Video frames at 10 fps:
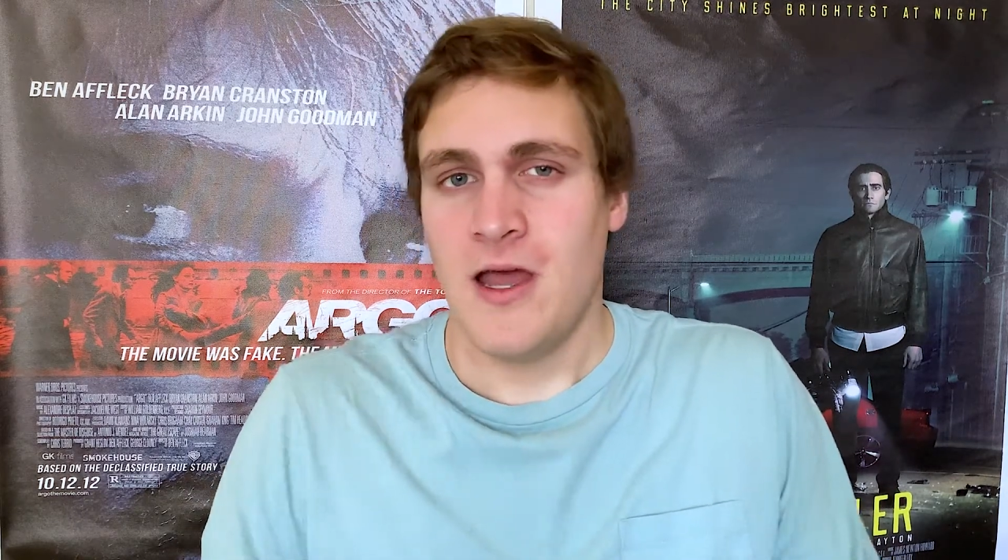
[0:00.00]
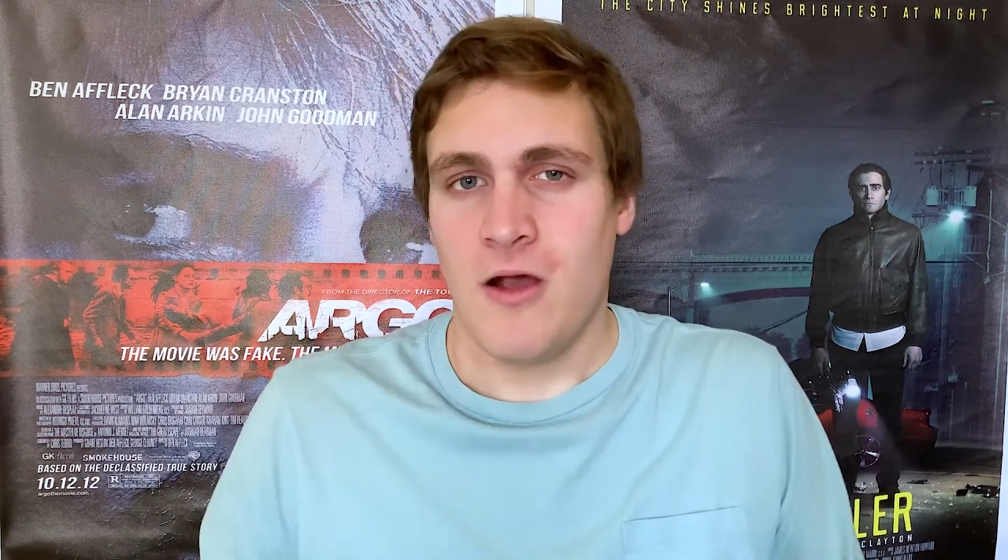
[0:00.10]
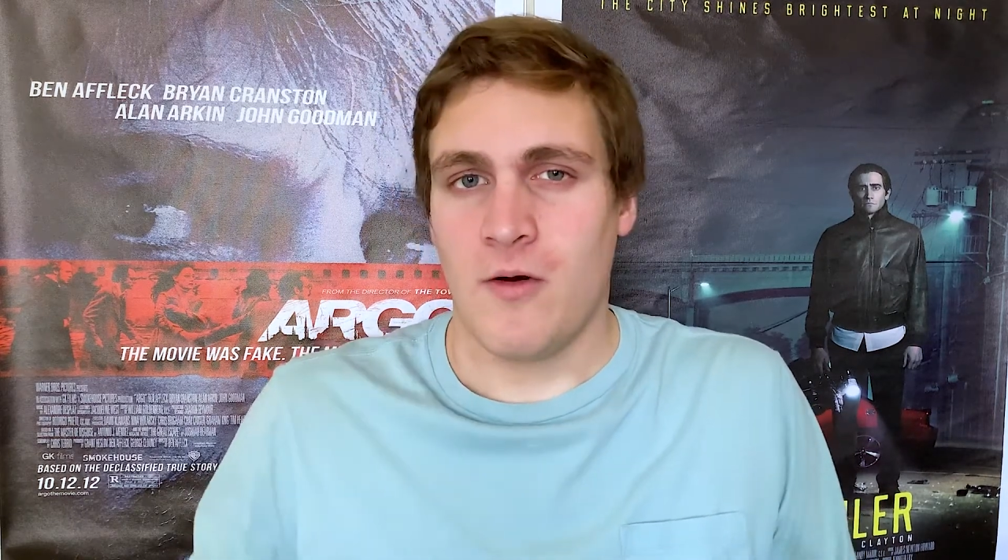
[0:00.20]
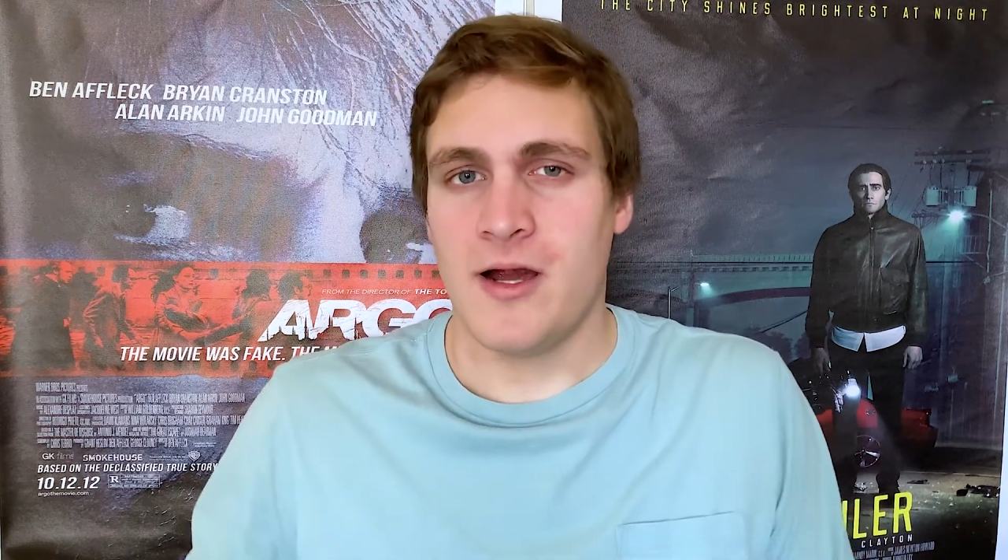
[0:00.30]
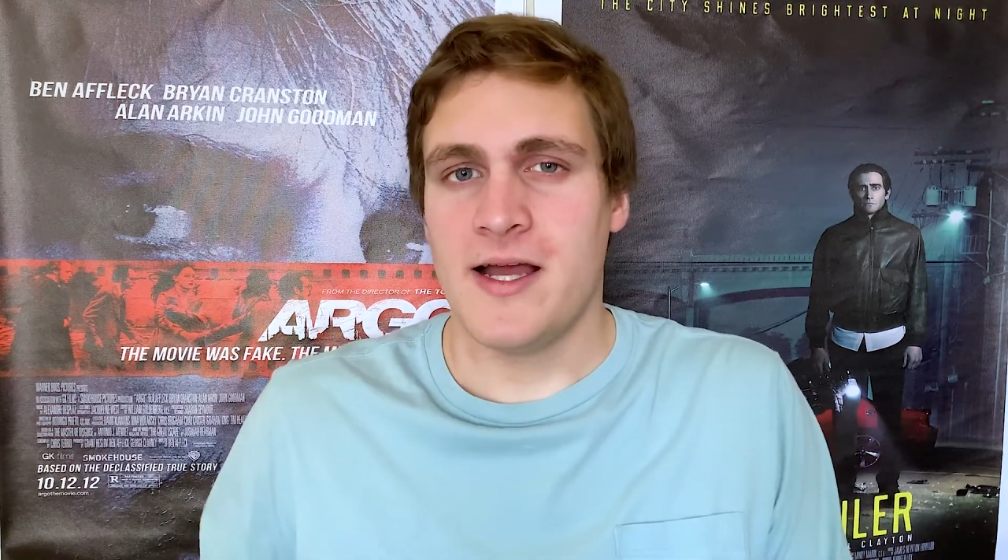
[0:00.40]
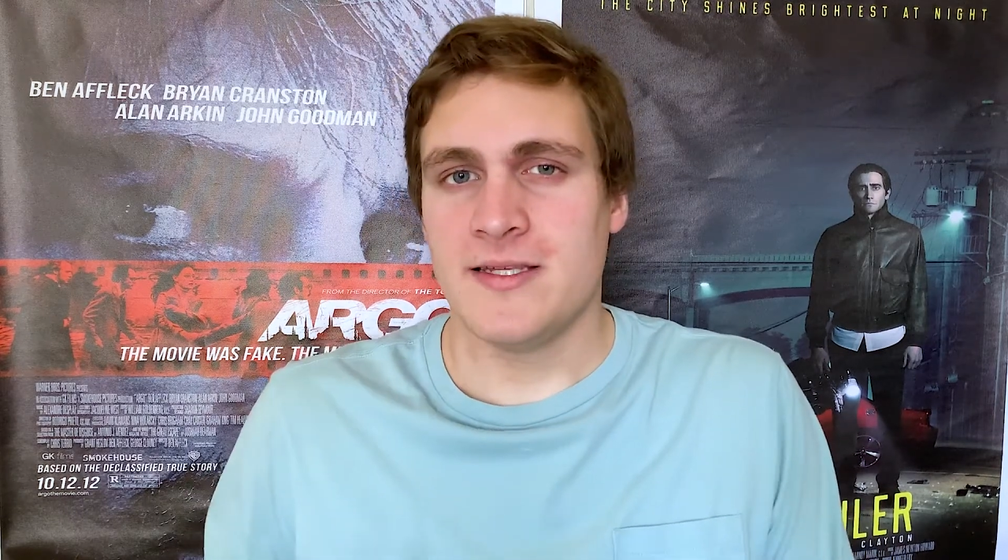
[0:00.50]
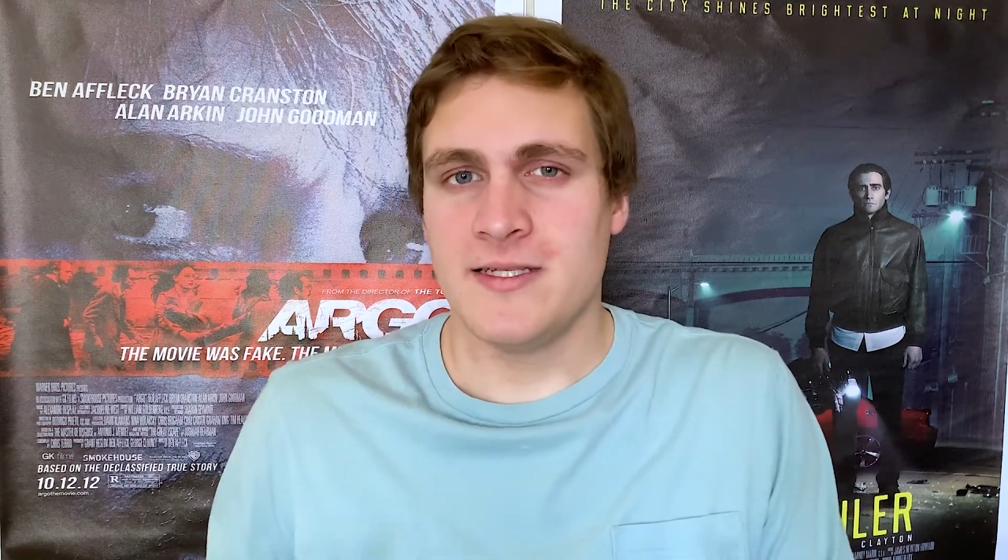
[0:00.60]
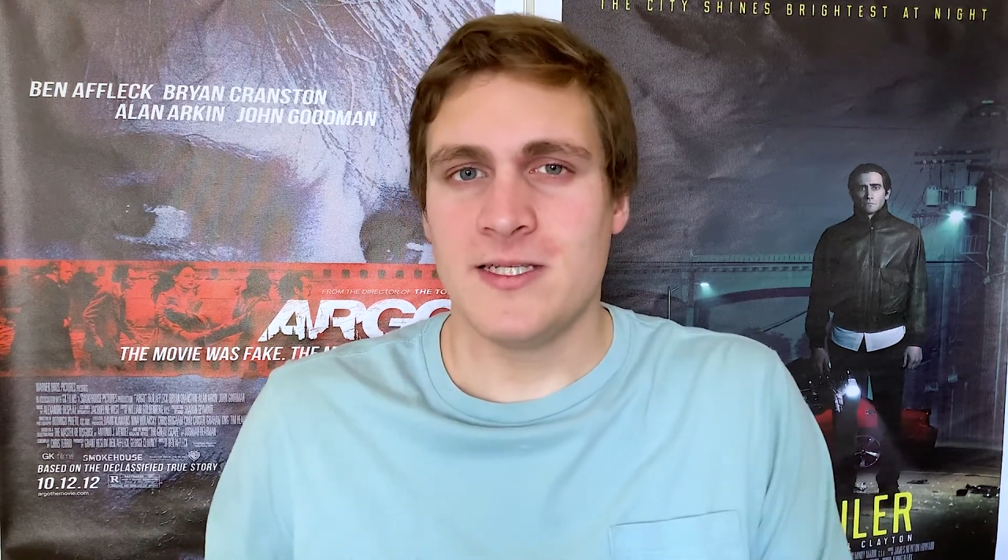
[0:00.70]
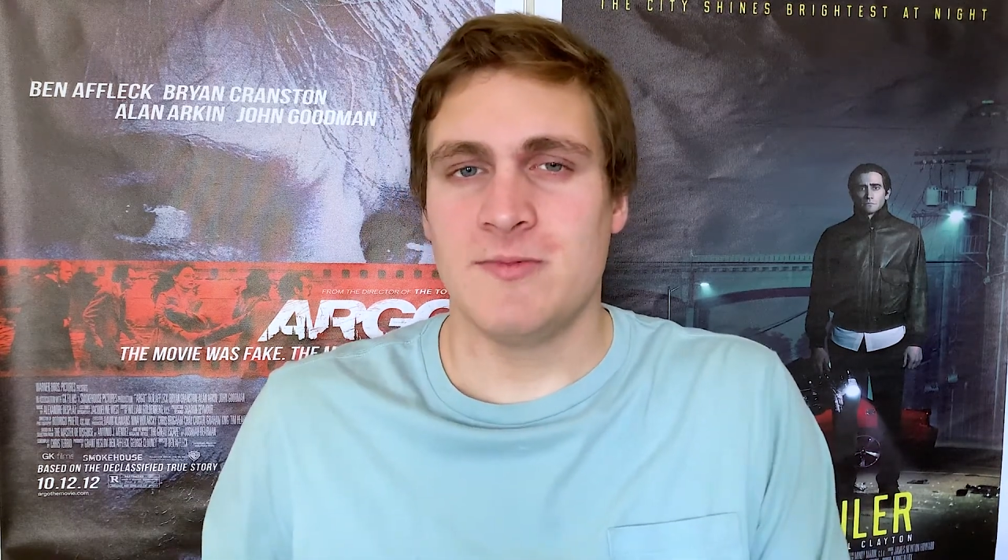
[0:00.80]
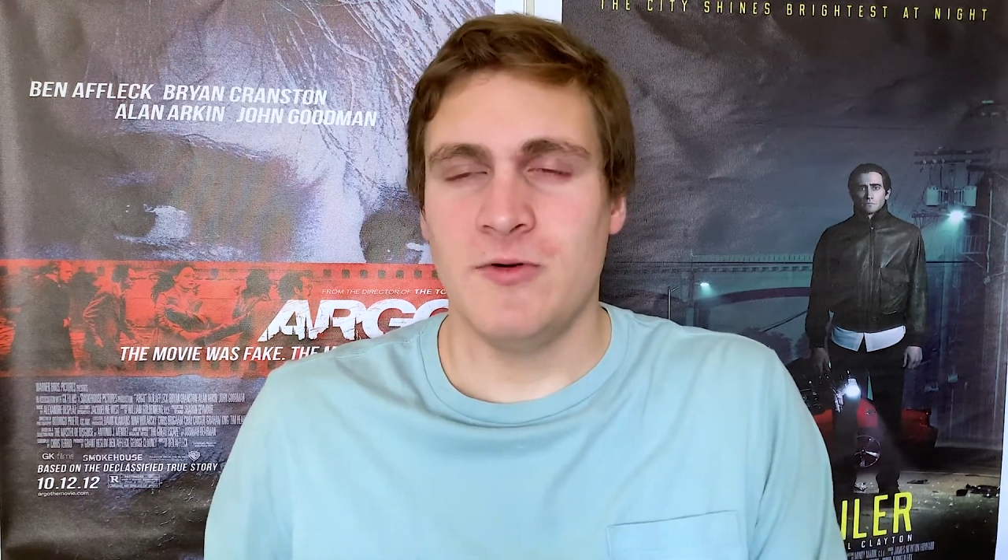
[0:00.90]
whereas
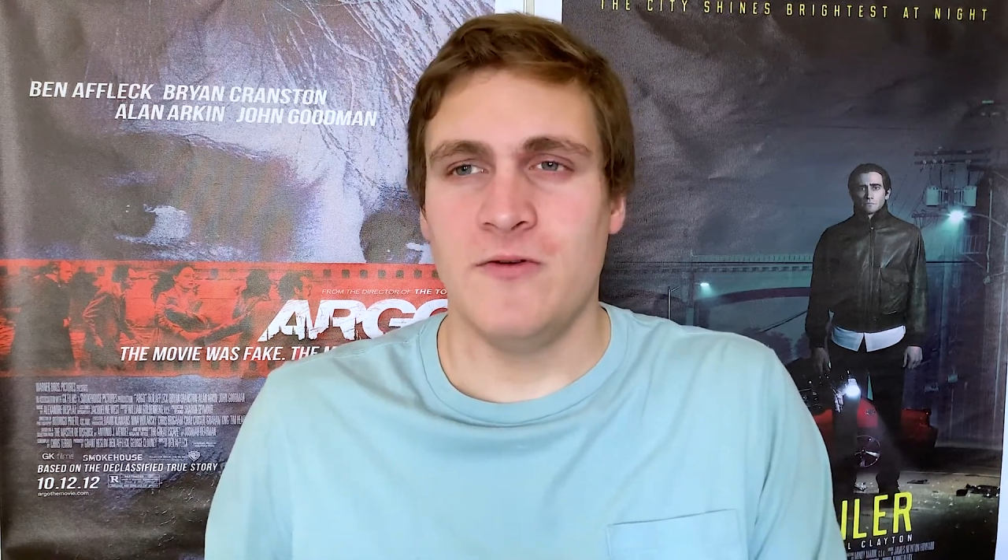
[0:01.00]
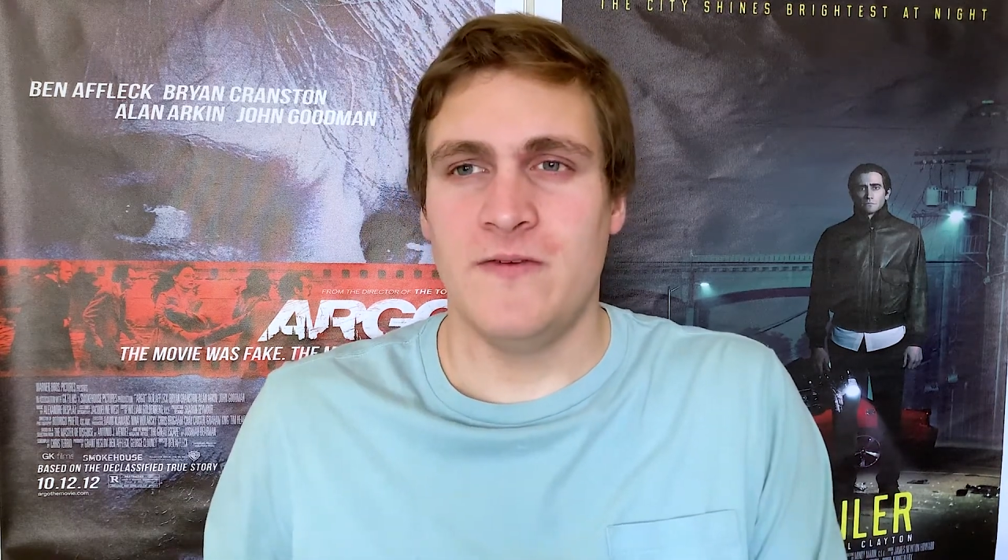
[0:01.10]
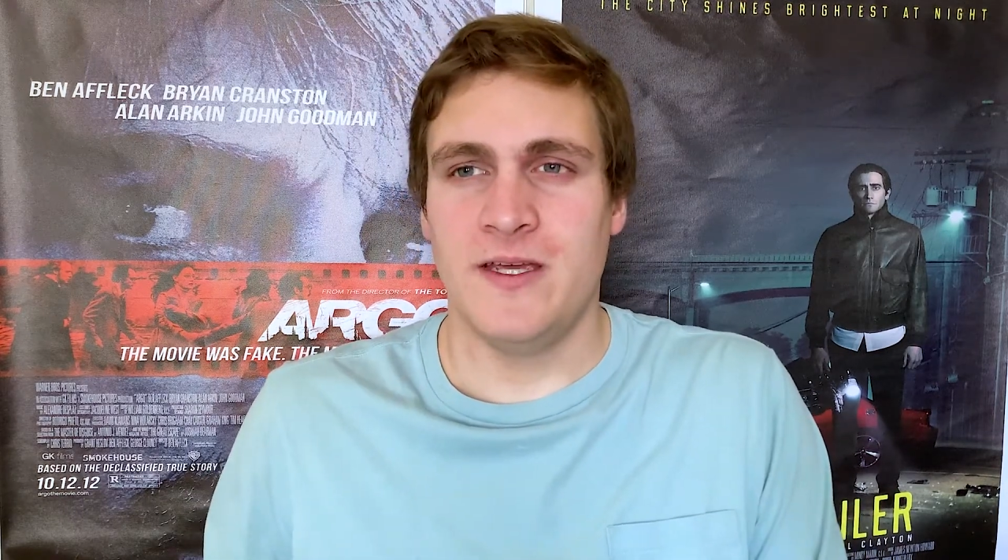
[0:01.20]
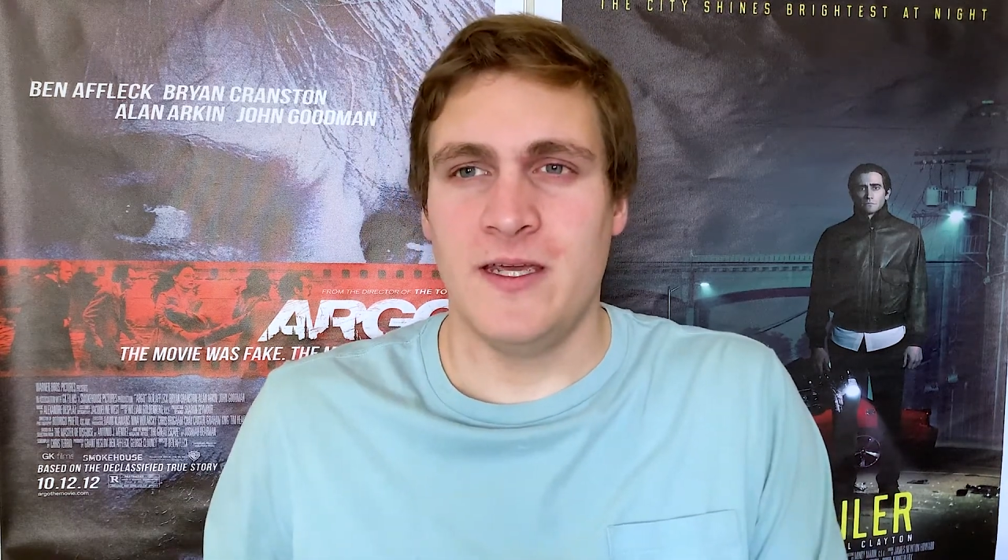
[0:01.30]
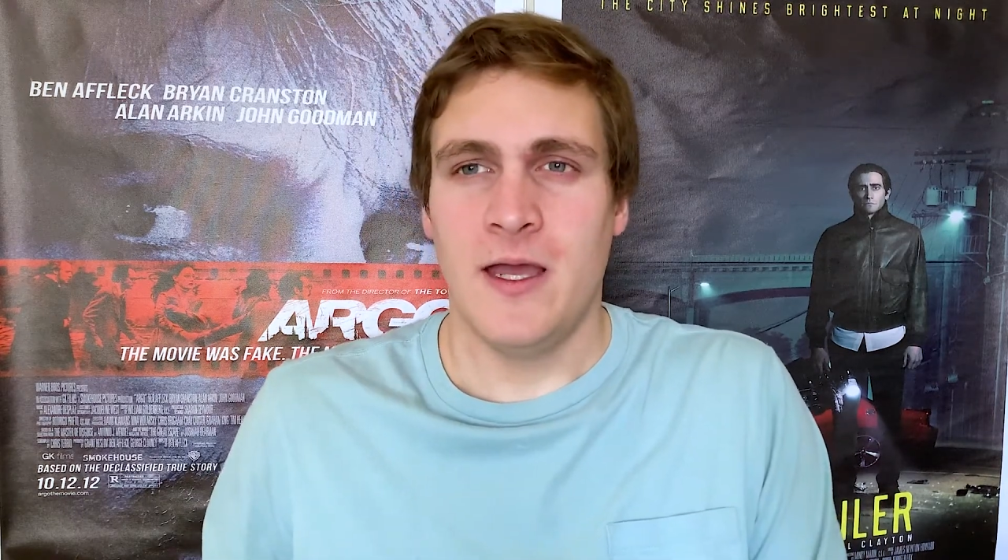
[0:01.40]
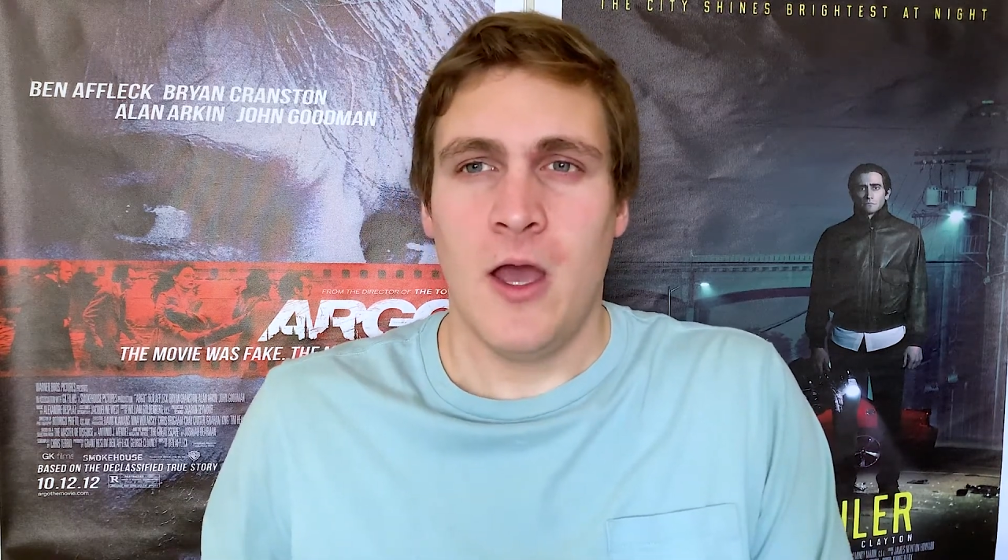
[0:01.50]
this movie